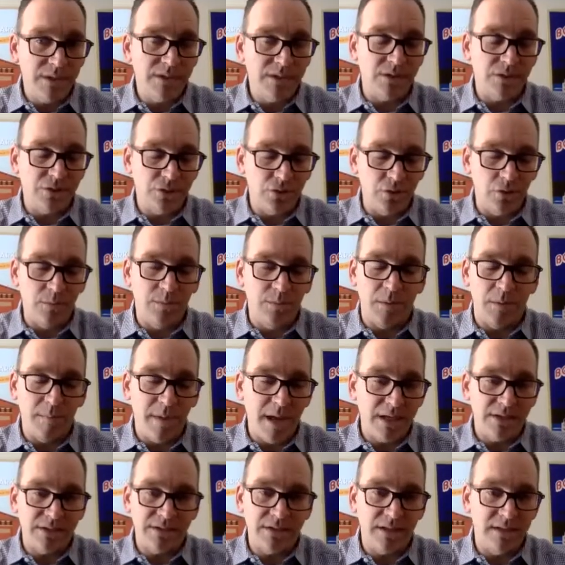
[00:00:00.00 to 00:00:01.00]
assume the
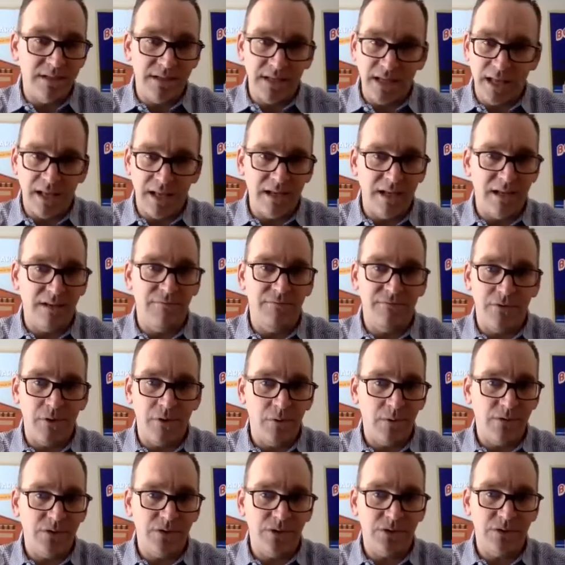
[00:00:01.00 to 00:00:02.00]
best intent in
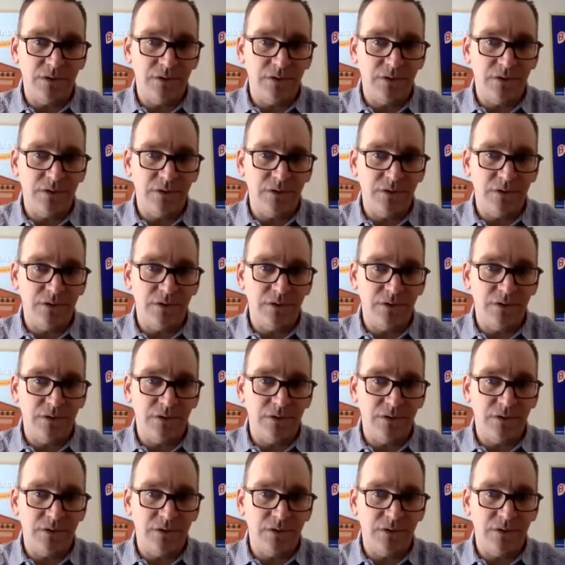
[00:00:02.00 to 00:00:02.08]
folks.